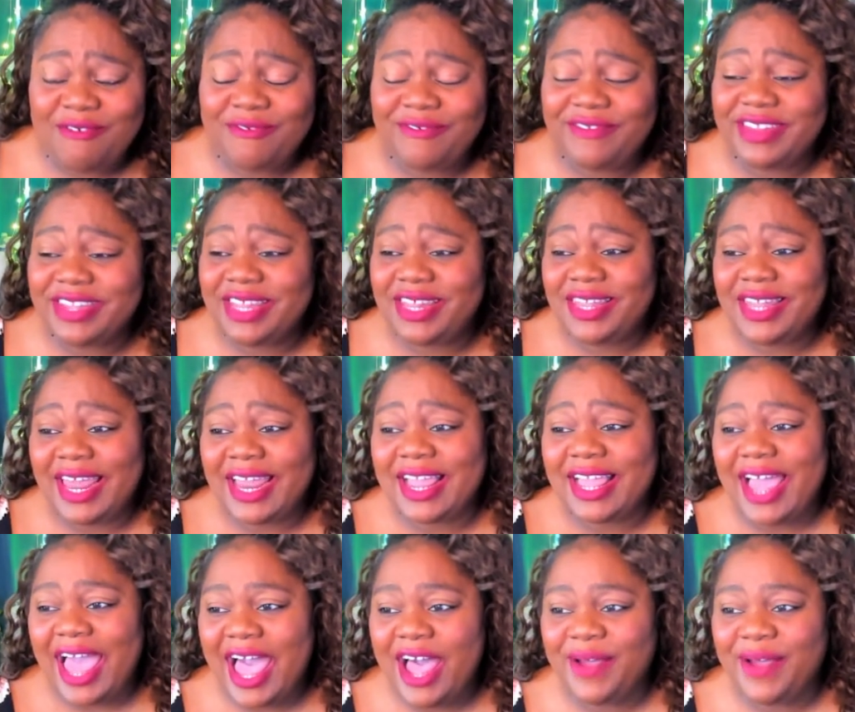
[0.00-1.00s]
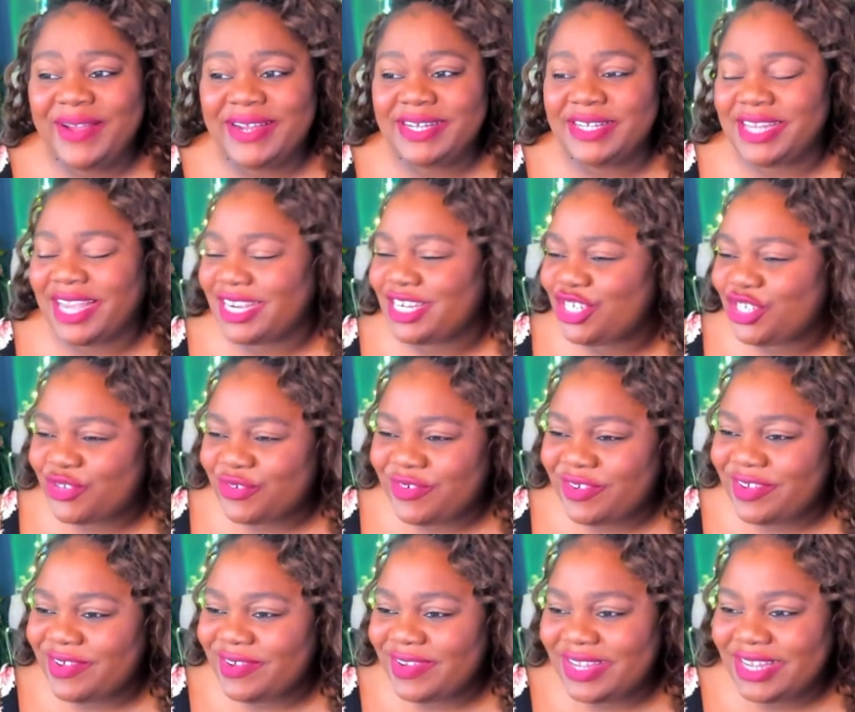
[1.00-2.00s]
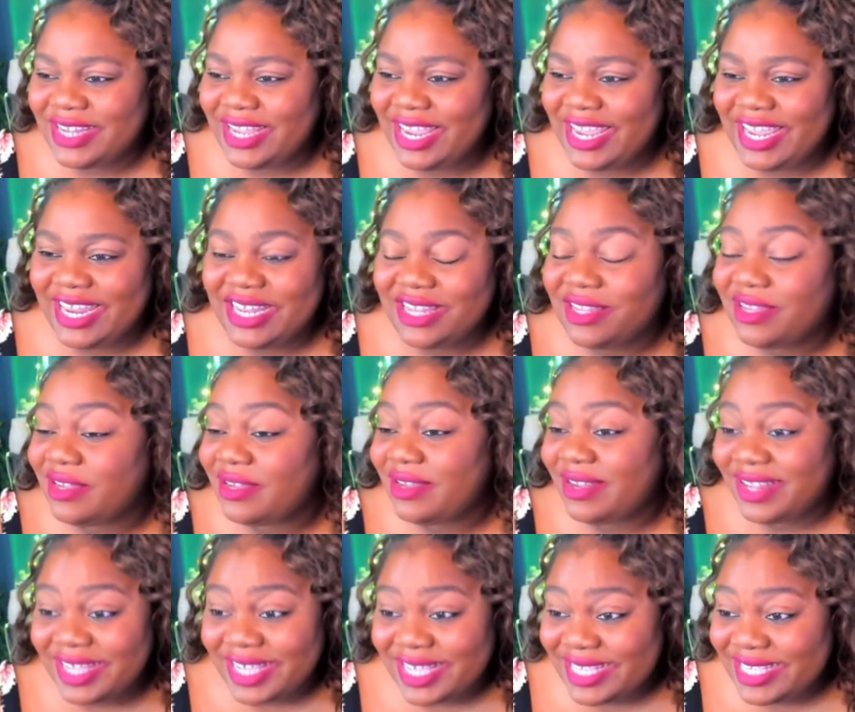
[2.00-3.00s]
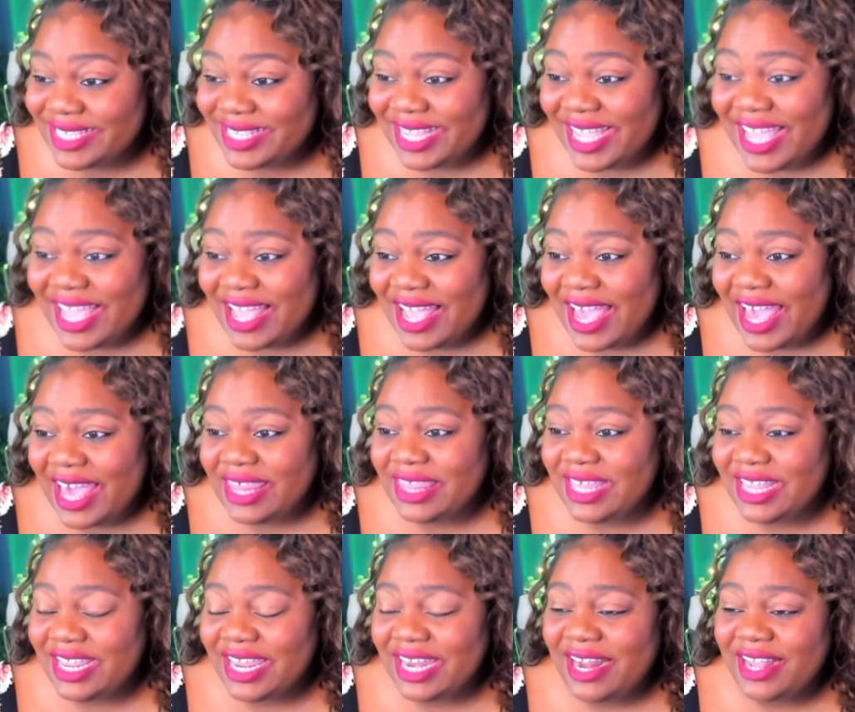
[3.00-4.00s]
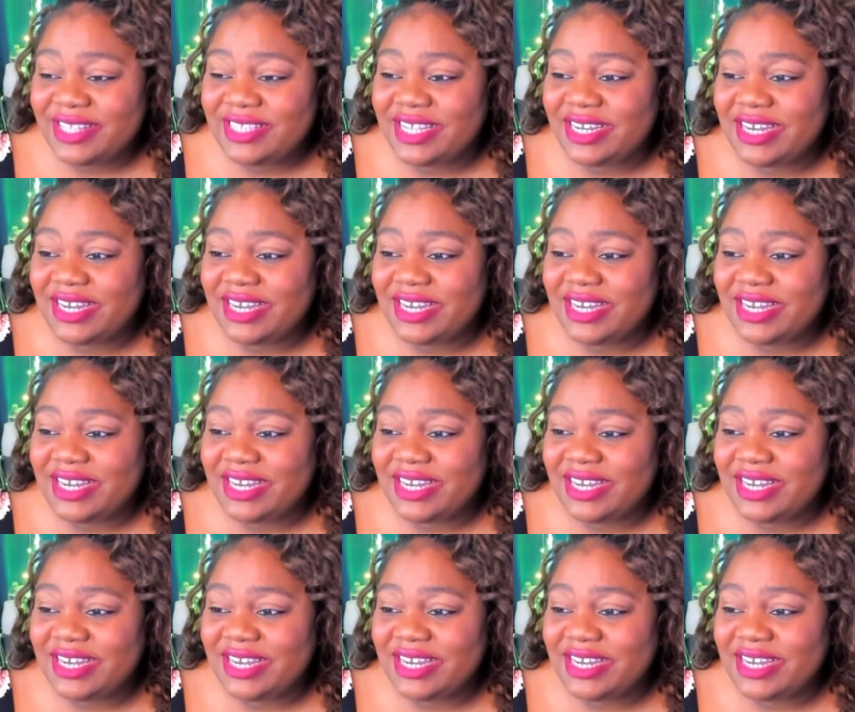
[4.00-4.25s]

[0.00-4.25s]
really like how industrial it looks. I think it has a